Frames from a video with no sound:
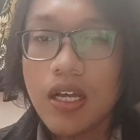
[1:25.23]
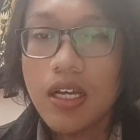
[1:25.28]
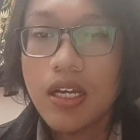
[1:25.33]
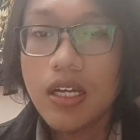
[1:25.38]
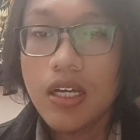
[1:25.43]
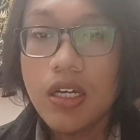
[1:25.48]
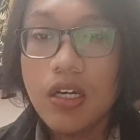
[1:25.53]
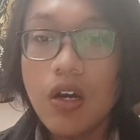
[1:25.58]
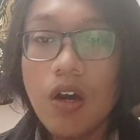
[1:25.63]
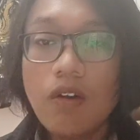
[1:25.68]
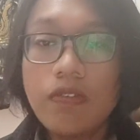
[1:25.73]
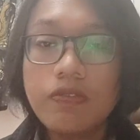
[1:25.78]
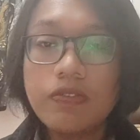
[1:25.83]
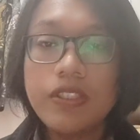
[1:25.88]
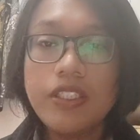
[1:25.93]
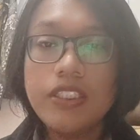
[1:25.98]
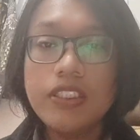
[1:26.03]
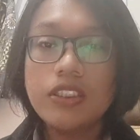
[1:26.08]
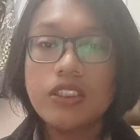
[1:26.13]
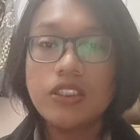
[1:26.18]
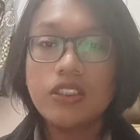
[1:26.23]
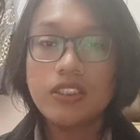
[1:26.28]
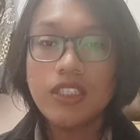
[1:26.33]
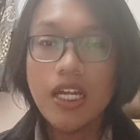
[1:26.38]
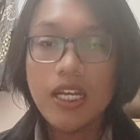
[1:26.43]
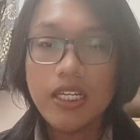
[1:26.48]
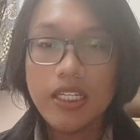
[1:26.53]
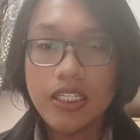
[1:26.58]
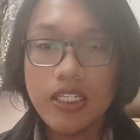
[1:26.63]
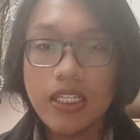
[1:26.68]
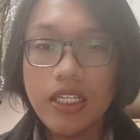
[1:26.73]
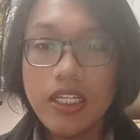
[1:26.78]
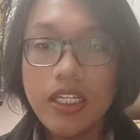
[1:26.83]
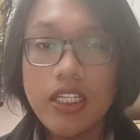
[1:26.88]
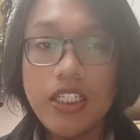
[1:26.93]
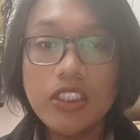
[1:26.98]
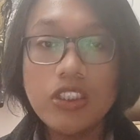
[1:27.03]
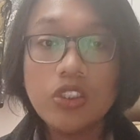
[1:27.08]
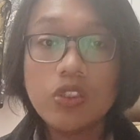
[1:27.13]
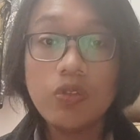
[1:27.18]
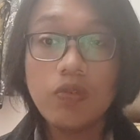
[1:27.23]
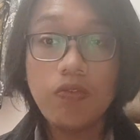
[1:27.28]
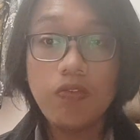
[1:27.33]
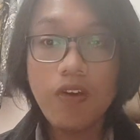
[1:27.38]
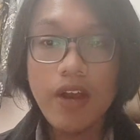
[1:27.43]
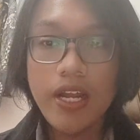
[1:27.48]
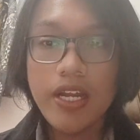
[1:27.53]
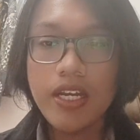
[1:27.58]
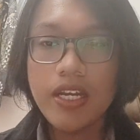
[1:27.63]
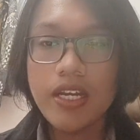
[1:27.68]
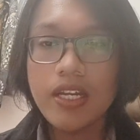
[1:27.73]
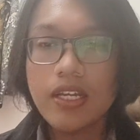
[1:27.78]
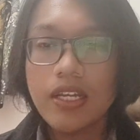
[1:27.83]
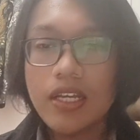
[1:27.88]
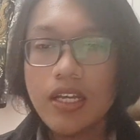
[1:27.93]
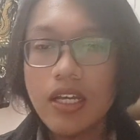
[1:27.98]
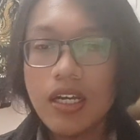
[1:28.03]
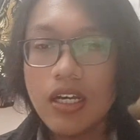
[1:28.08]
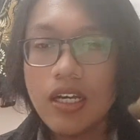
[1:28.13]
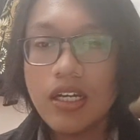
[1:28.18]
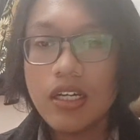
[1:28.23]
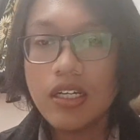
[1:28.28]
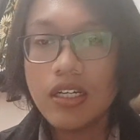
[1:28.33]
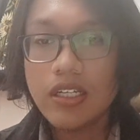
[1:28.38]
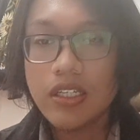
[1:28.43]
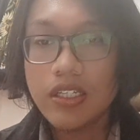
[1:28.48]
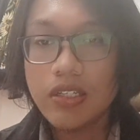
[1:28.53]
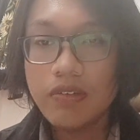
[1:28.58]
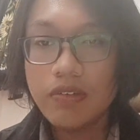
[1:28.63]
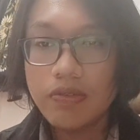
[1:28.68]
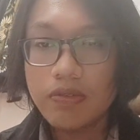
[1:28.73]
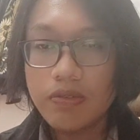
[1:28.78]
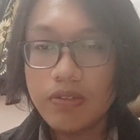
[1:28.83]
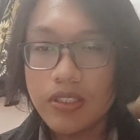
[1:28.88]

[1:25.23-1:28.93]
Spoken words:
of this study is to find the